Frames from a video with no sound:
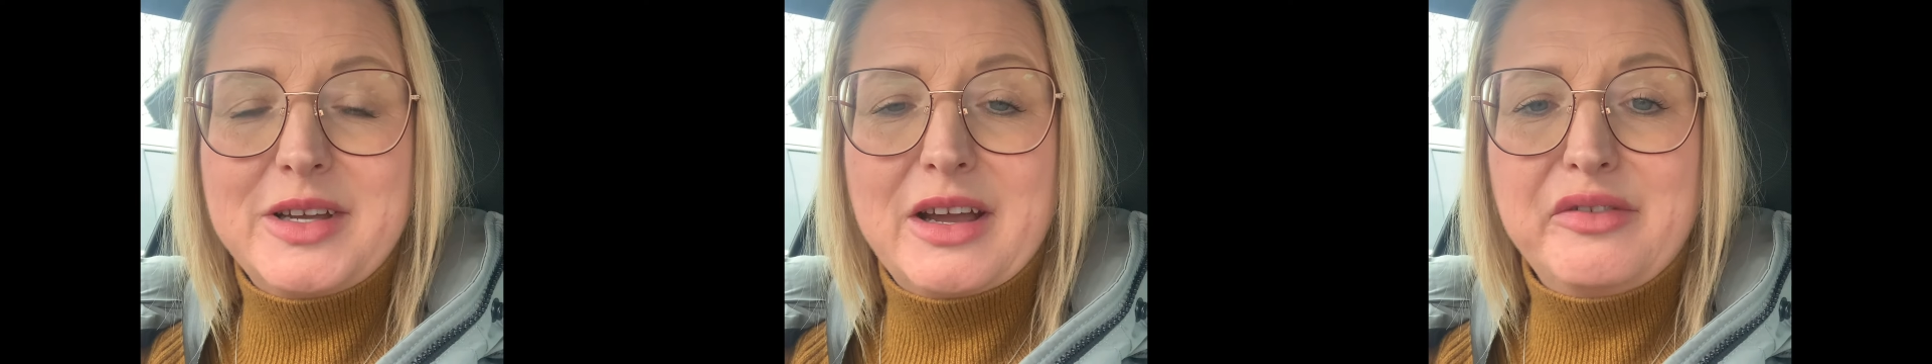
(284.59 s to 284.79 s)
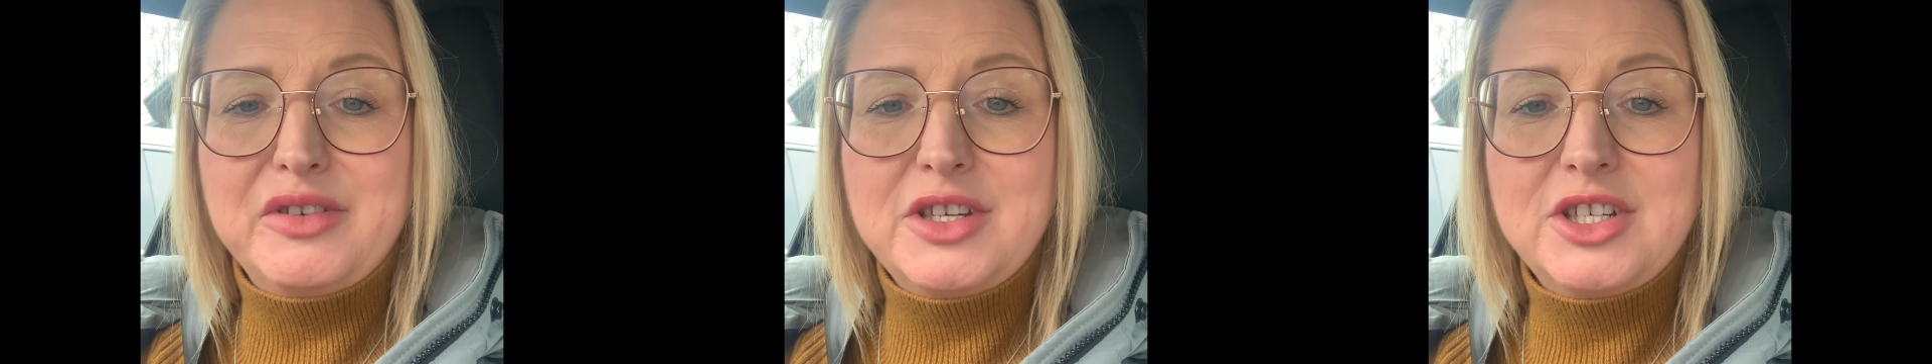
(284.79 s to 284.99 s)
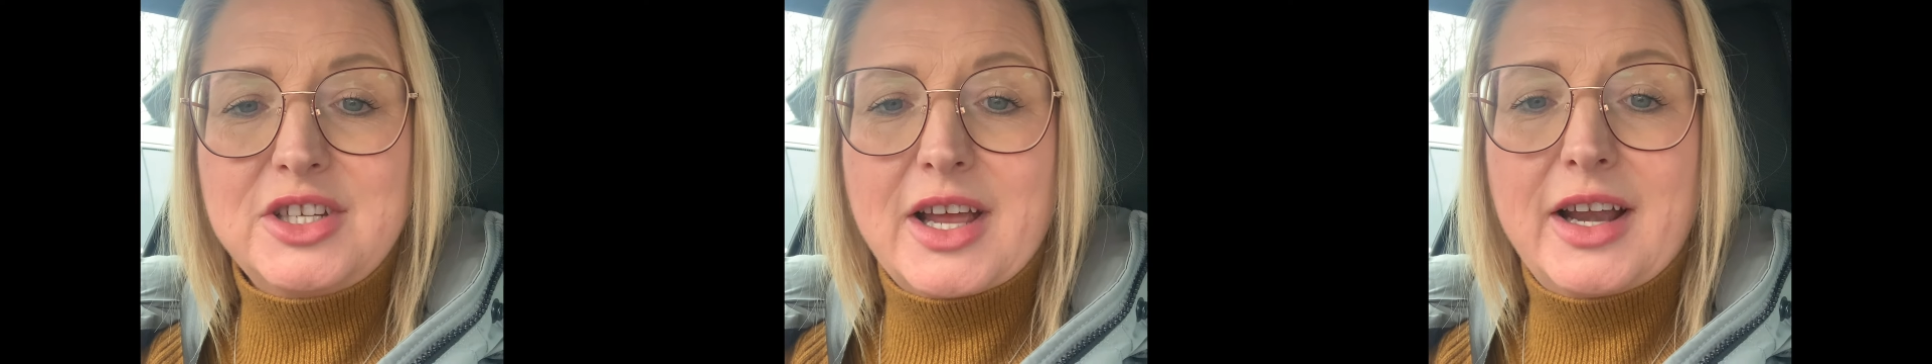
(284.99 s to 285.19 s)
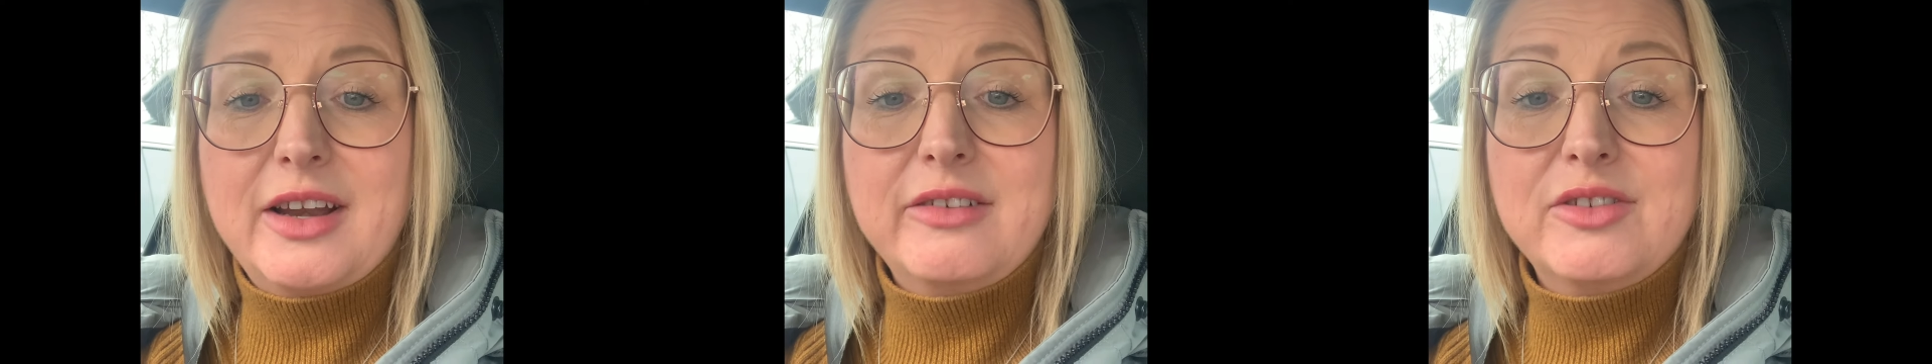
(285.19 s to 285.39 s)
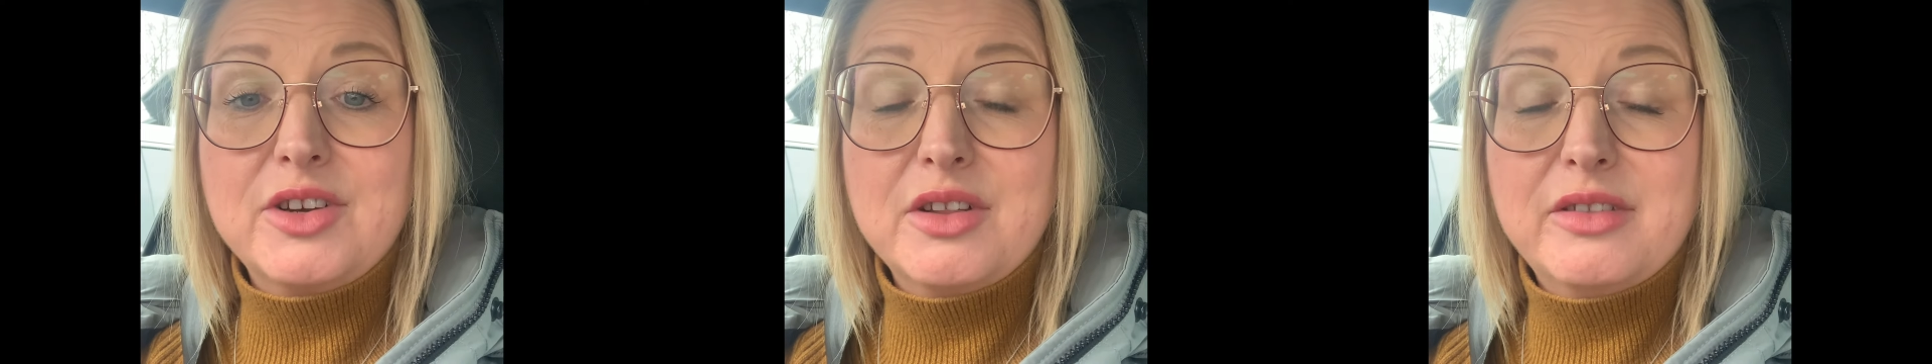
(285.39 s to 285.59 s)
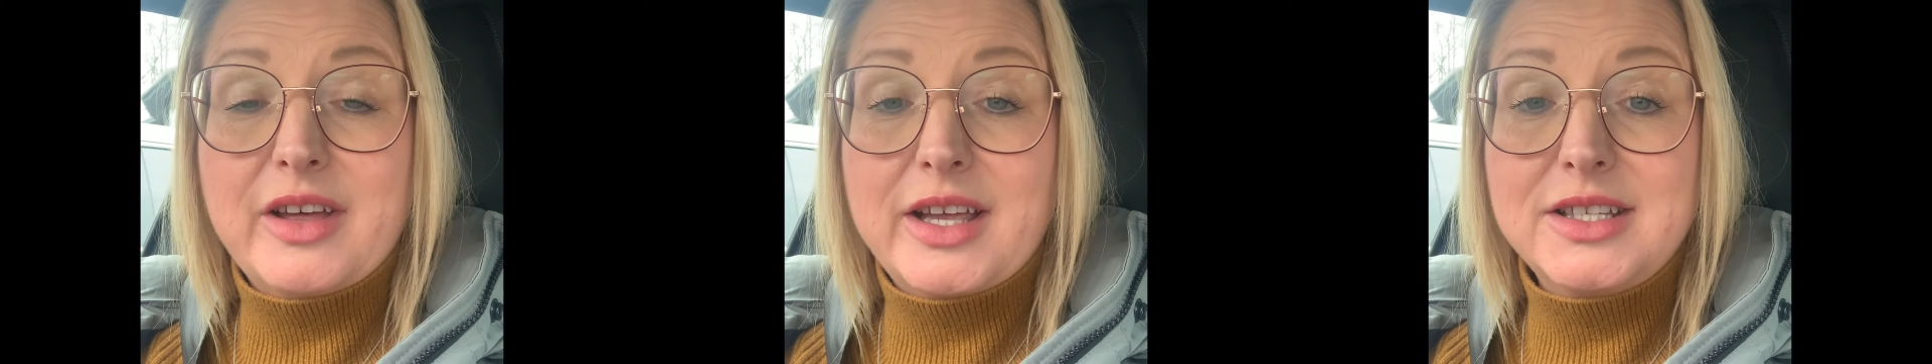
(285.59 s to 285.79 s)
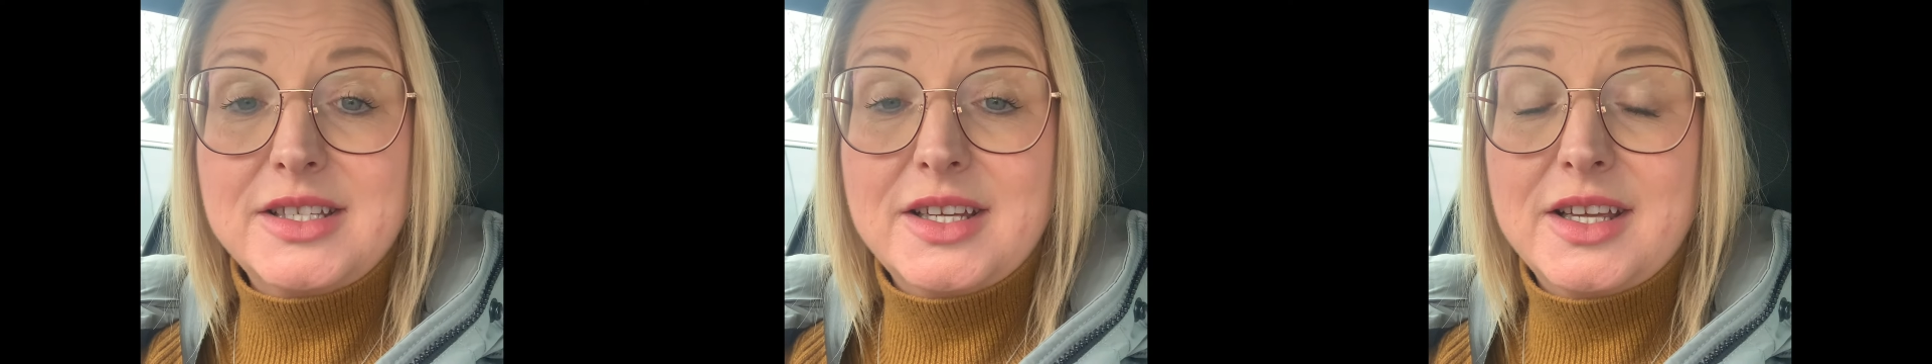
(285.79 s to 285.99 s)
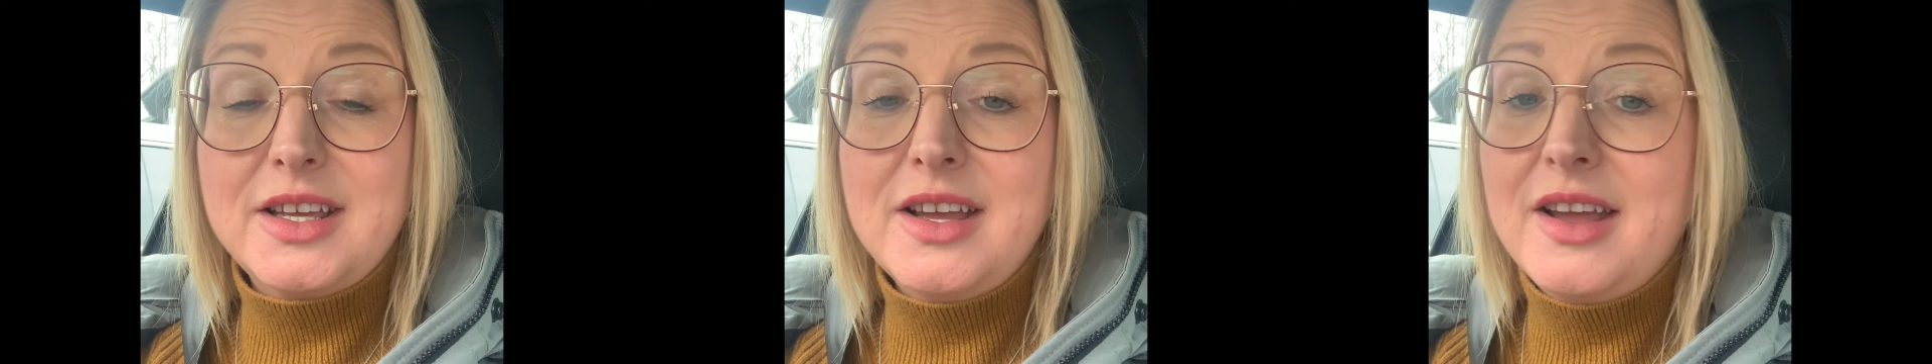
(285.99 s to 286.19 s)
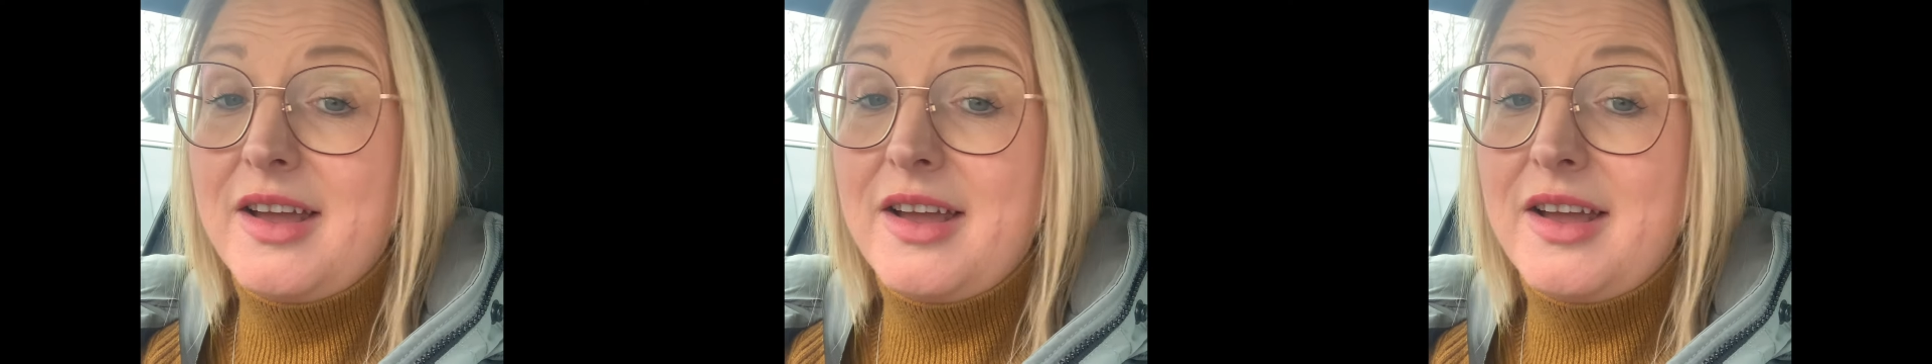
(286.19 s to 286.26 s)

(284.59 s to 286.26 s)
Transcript: I finish earlier on a Thursday,